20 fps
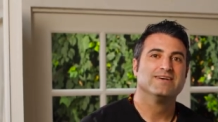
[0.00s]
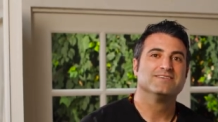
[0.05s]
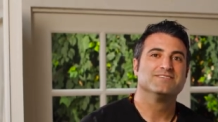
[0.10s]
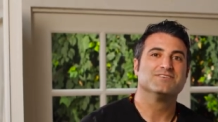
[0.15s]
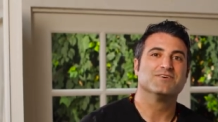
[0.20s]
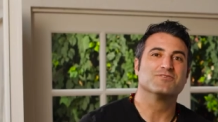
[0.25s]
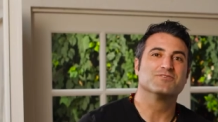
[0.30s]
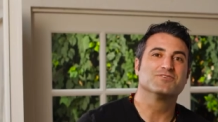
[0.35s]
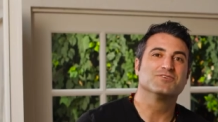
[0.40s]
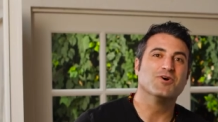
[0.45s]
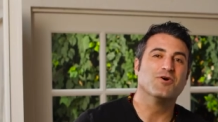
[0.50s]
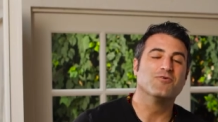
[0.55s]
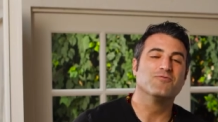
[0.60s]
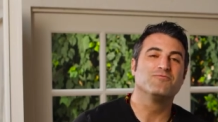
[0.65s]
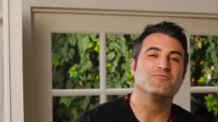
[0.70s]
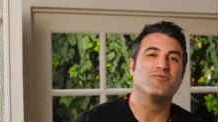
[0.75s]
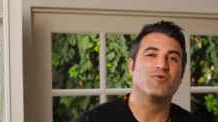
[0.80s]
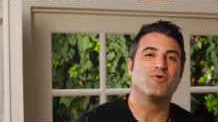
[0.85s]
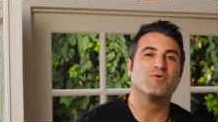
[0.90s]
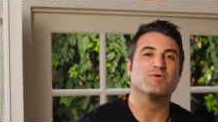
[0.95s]
So go
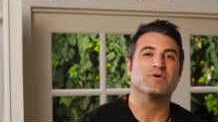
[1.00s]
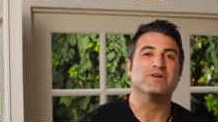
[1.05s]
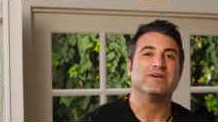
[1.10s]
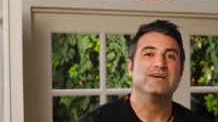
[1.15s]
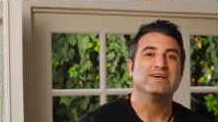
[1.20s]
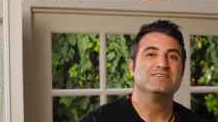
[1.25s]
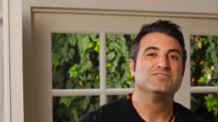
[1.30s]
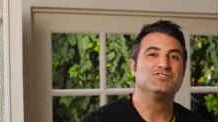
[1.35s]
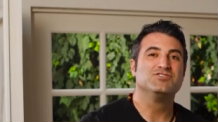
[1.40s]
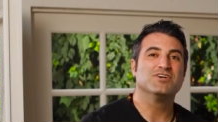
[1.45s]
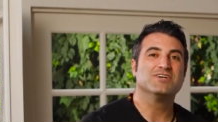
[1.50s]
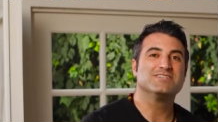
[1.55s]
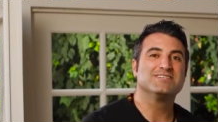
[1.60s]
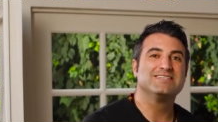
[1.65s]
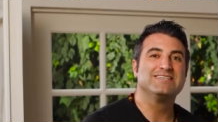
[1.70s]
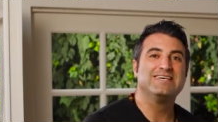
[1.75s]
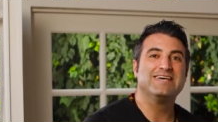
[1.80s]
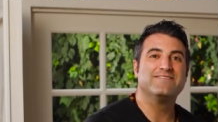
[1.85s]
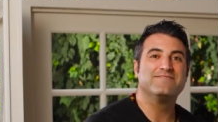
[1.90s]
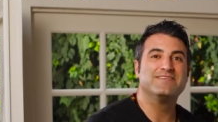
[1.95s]
forward.
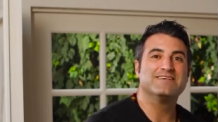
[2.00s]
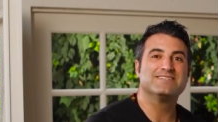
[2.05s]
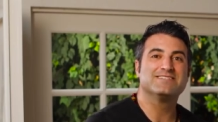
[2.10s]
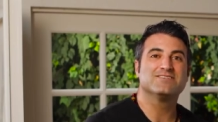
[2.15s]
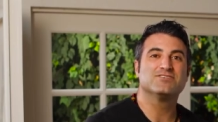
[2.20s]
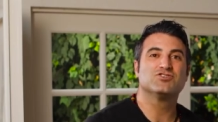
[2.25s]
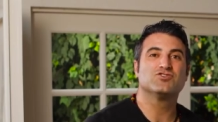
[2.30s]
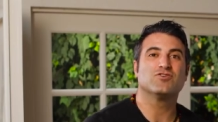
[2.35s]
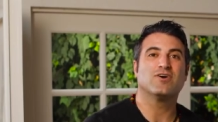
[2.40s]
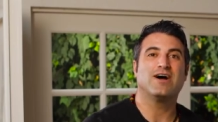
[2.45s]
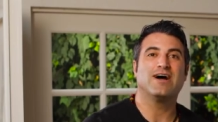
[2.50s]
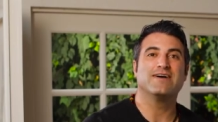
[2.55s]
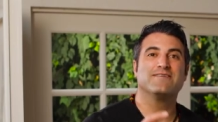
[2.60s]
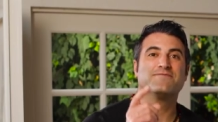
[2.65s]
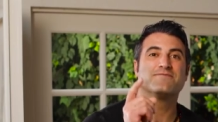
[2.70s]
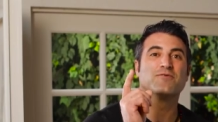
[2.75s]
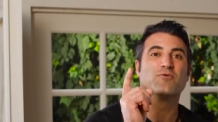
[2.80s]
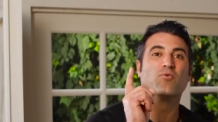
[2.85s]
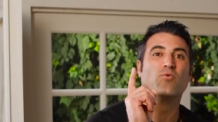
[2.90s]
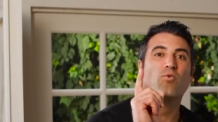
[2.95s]
Just give this a try
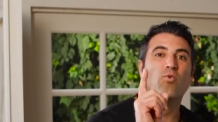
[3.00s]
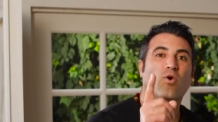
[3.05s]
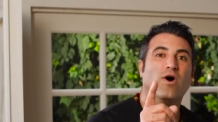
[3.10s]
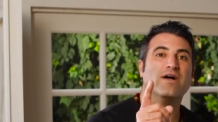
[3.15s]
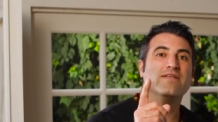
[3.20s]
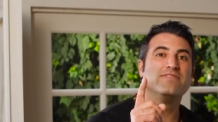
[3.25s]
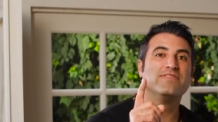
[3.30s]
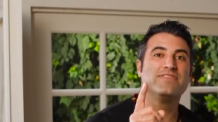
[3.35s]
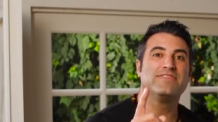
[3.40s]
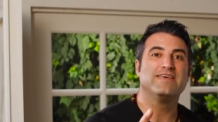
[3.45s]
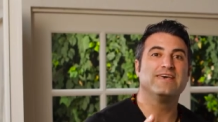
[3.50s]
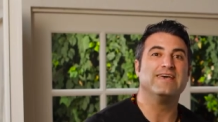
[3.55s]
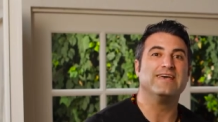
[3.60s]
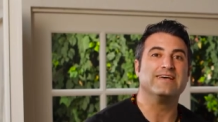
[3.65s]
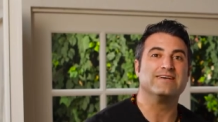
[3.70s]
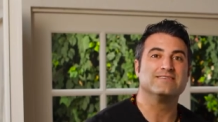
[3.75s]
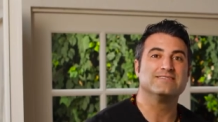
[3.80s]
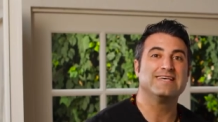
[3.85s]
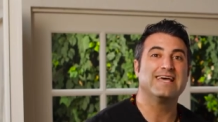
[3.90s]
for one thing.